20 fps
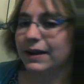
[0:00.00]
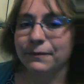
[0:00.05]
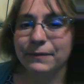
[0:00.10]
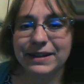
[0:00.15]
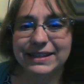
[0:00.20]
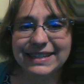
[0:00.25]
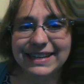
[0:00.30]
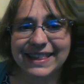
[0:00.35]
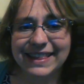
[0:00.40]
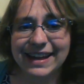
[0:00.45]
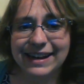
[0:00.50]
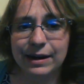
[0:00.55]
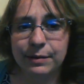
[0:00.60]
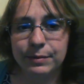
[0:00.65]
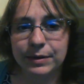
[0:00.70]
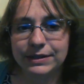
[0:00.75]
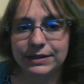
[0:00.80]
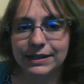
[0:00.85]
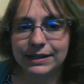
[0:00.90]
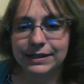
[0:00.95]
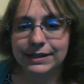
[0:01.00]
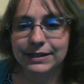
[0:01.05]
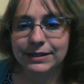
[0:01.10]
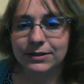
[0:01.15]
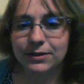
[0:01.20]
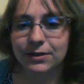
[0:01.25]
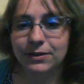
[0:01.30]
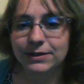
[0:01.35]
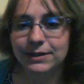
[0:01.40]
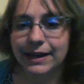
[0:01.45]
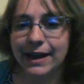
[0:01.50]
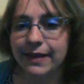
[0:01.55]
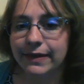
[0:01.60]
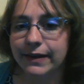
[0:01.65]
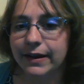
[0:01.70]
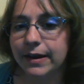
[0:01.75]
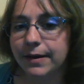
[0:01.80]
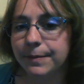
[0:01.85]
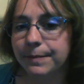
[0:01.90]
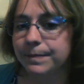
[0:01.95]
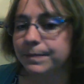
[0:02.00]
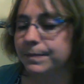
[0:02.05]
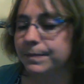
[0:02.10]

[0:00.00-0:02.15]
Can we say that number sentence all together?